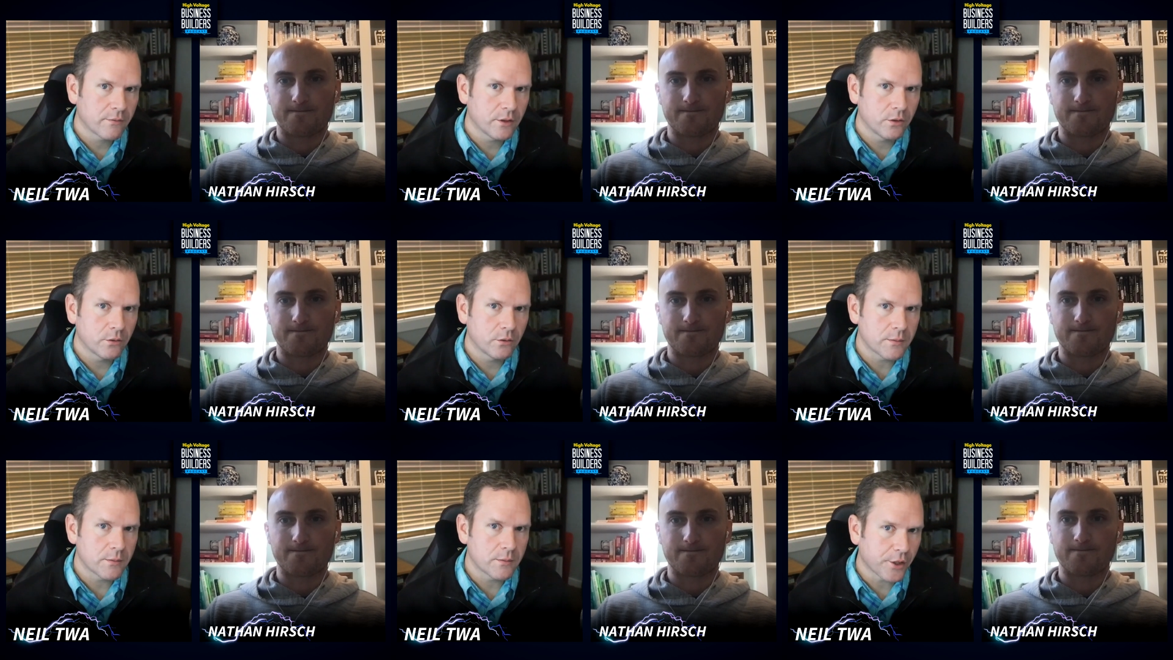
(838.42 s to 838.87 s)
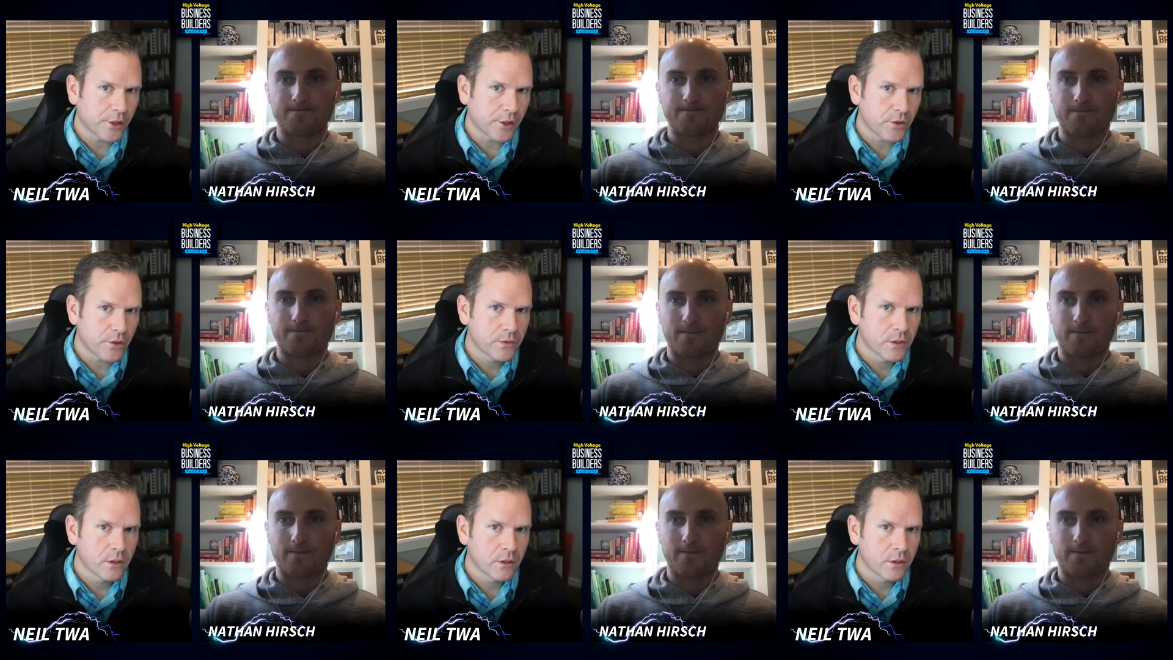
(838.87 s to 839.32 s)
Speaker 1: it themselves?
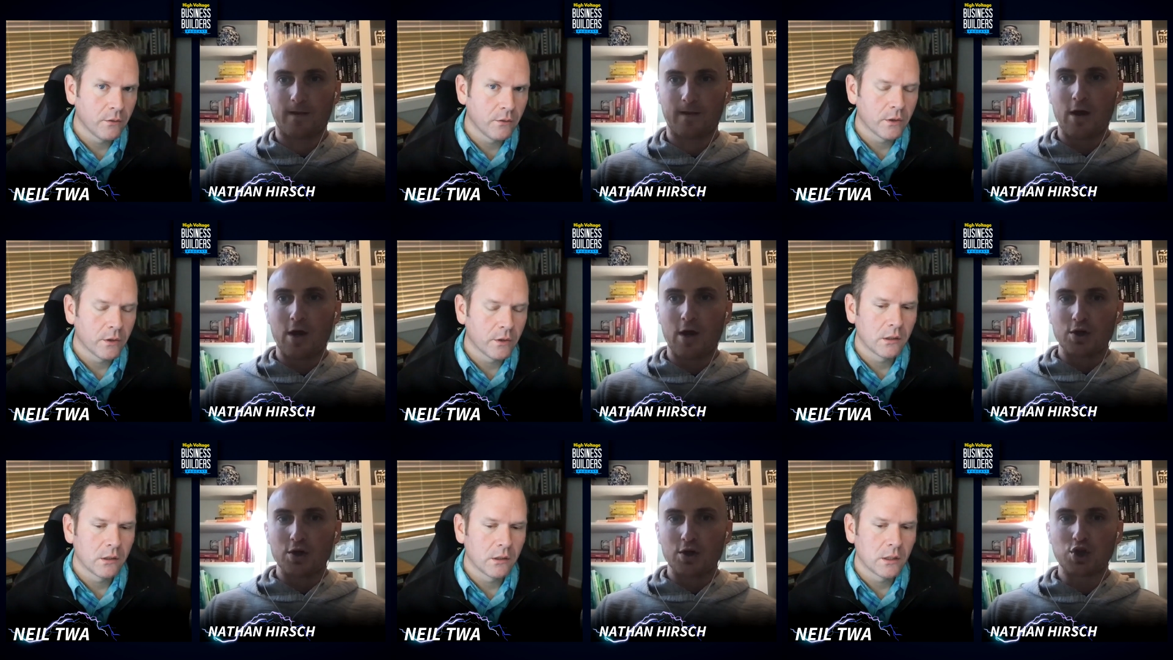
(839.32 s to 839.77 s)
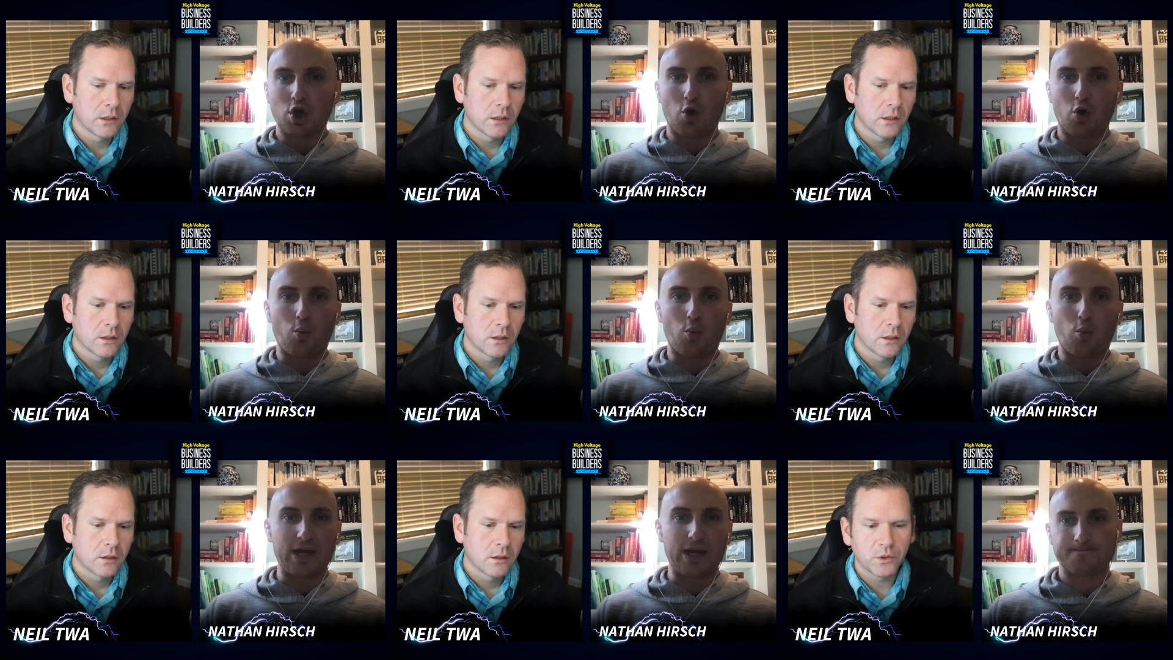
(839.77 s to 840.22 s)
Speaker 2: So
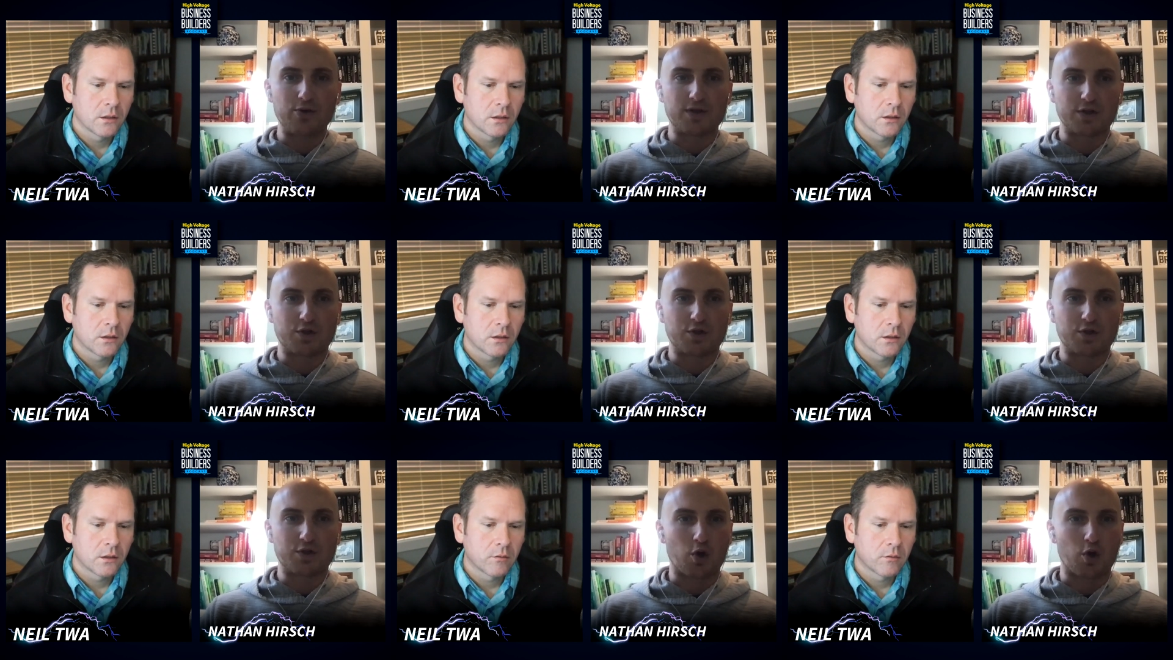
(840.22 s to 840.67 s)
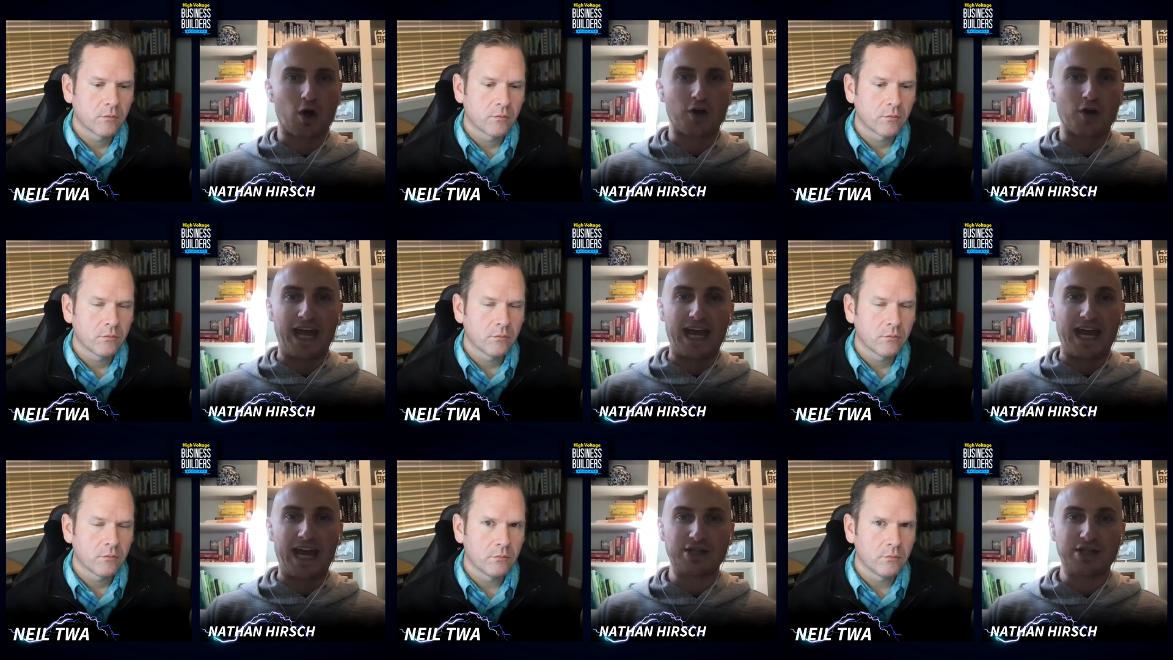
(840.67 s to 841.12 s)
we use a tool called
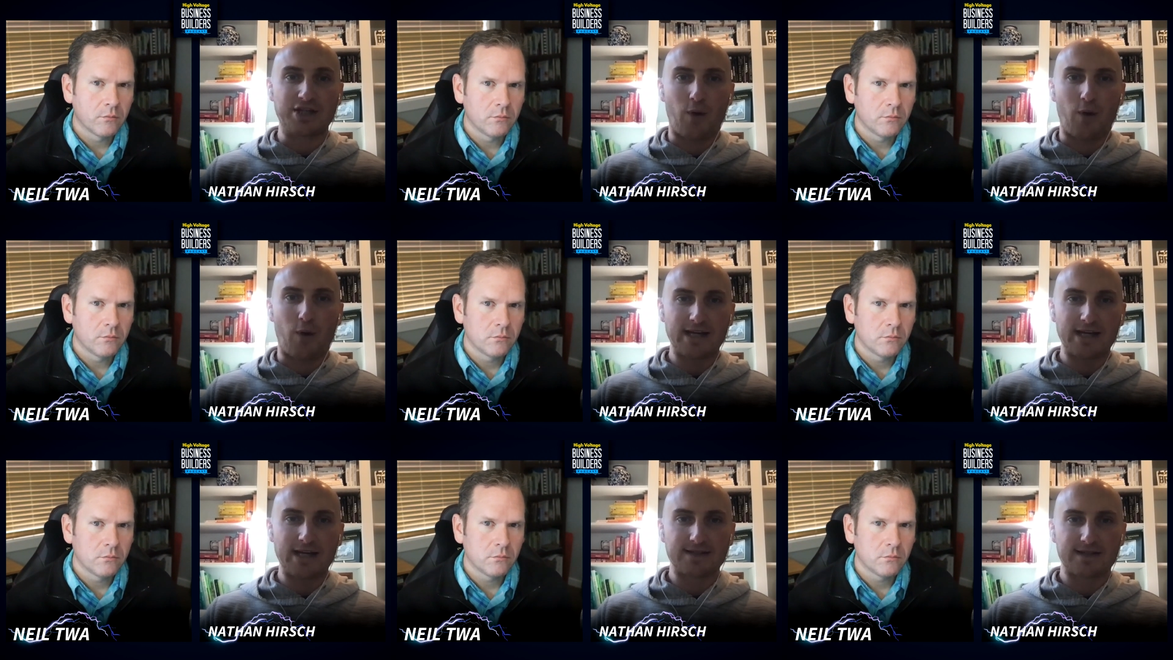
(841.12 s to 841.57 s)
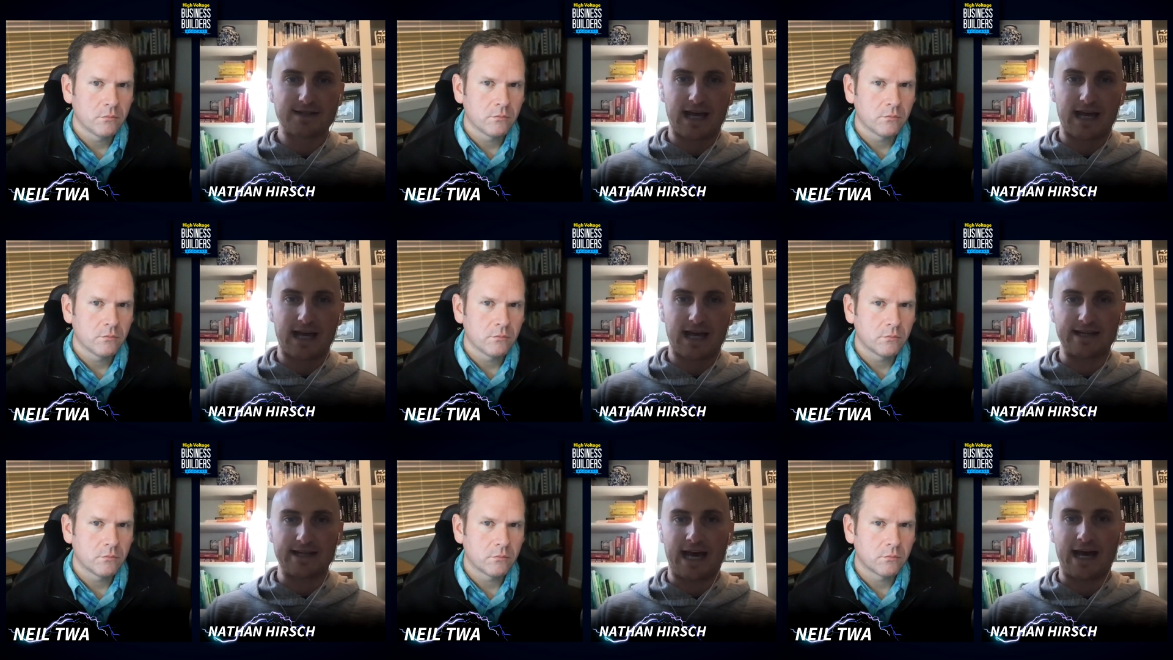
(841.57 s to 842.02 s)
A2X,
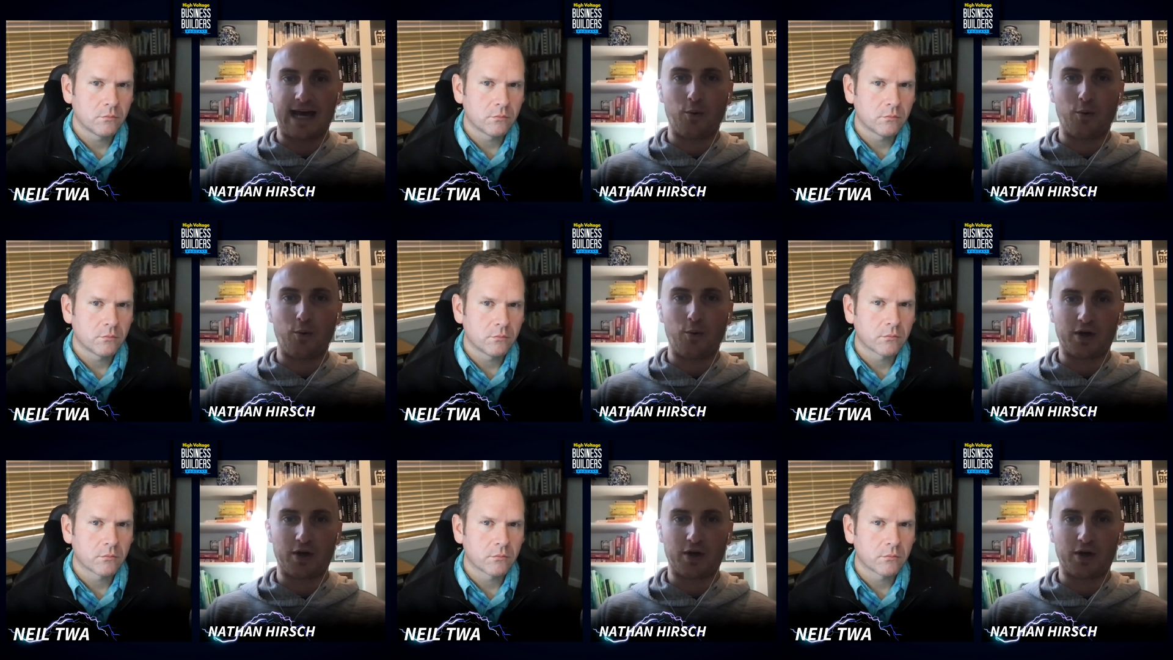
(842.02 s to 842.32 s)
and that will